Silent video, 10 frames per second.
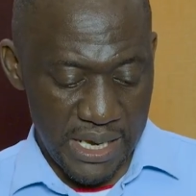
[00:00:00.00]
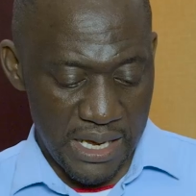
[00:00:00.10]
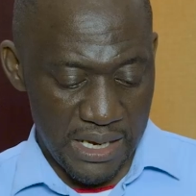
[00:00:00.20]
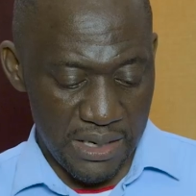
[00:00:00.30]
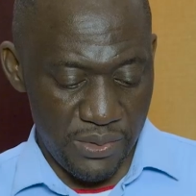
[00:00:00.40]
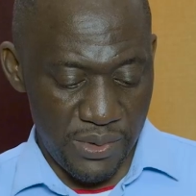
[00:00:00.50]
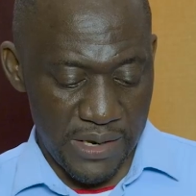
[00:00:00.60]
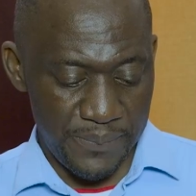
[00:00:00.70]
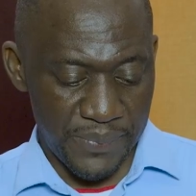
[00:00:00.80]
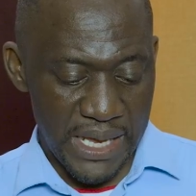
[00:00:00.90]

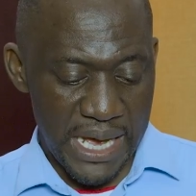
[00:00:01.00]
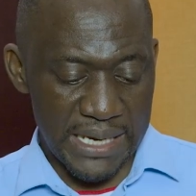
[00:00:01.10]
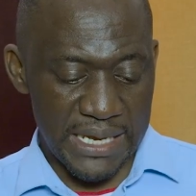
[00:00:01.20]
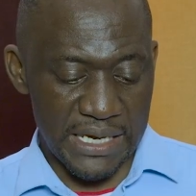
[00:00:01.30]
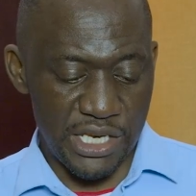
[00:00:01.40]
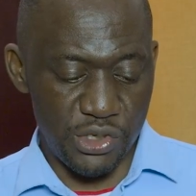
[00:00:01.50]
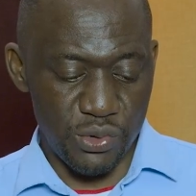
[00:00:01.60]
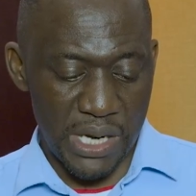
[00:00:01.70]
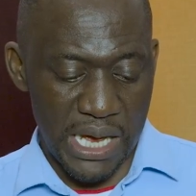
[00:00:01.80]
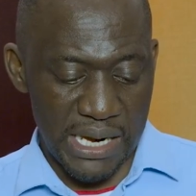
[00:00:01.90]
hallelujah, and that he
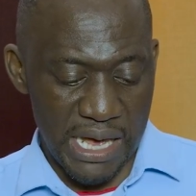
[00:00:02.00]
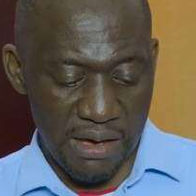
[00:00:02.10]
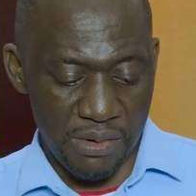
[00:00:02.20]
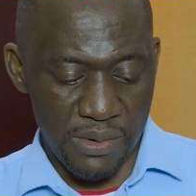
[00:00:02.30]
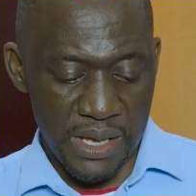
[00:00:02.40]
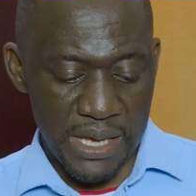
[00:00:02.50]
should allow,